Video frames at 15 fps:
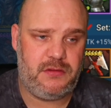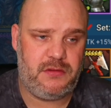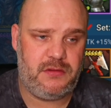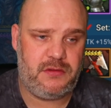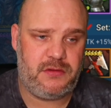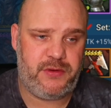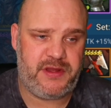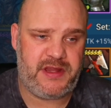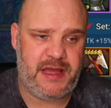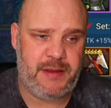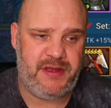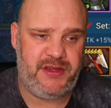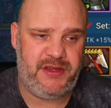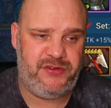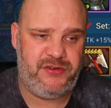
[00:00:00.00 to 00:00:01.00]
crit
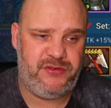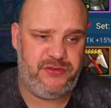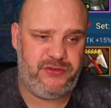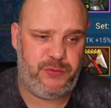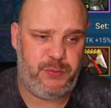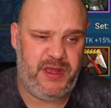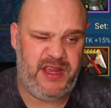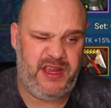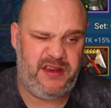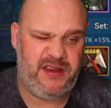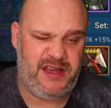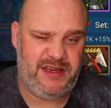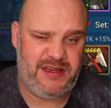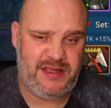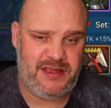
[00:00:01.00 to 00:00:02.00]
damage, speed
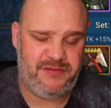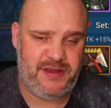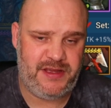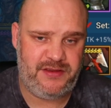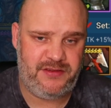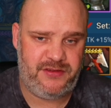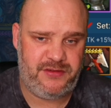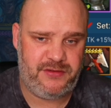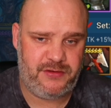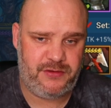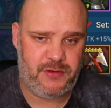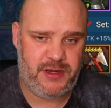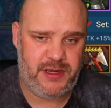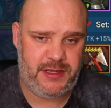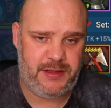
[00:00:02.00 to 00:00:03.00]
and defence,
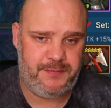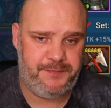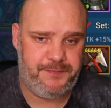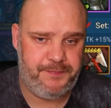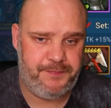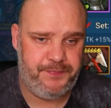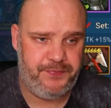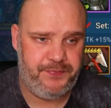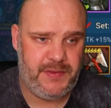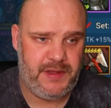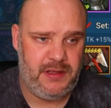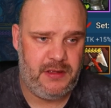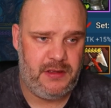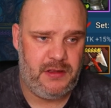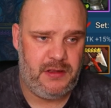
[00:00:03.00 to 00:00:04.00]
great.
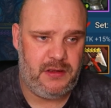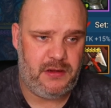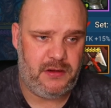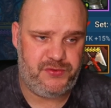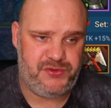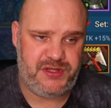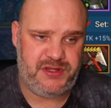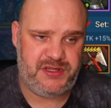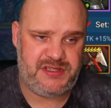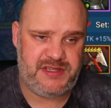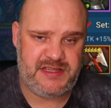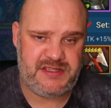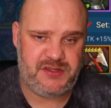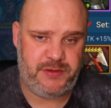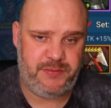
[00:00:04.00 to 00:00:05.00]
Obviously the
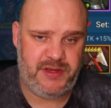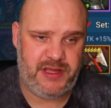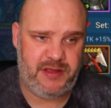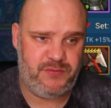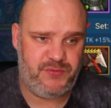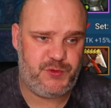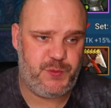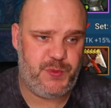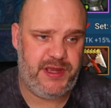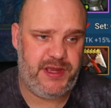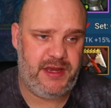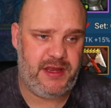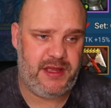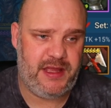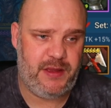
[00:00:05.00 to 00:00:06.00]
set's on him to give him speed.
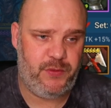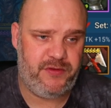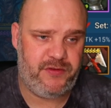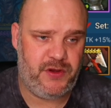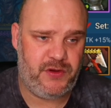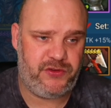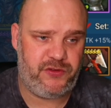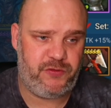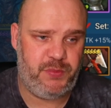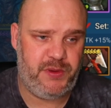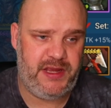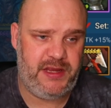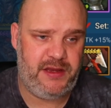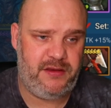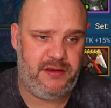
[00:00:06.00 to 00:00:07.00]
Again, we've got
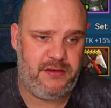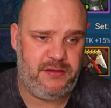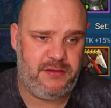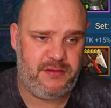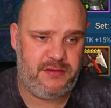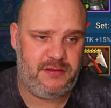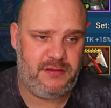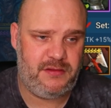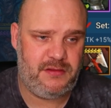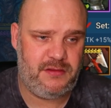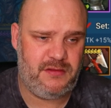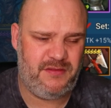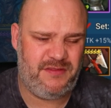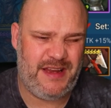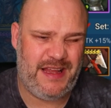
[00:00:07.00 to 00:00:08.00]
speed,
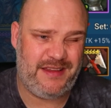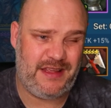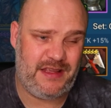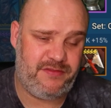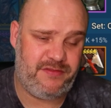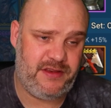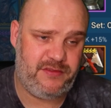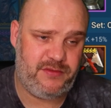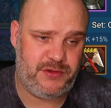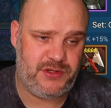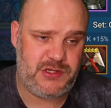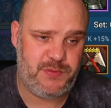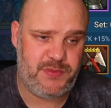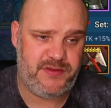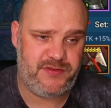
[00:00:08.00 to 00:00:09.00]
flat defence, which
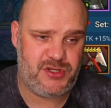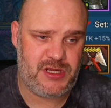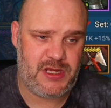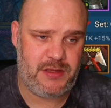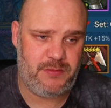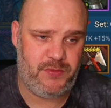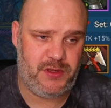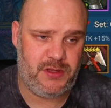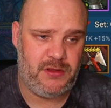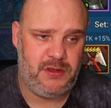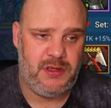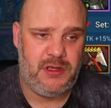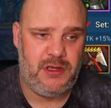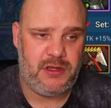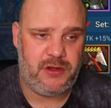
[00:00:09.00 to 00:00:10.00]
is a bit of a shame, but
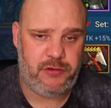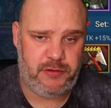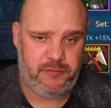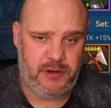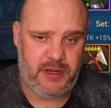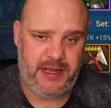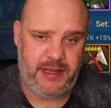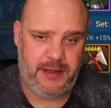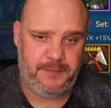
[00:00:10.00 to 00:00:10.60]
crit rate,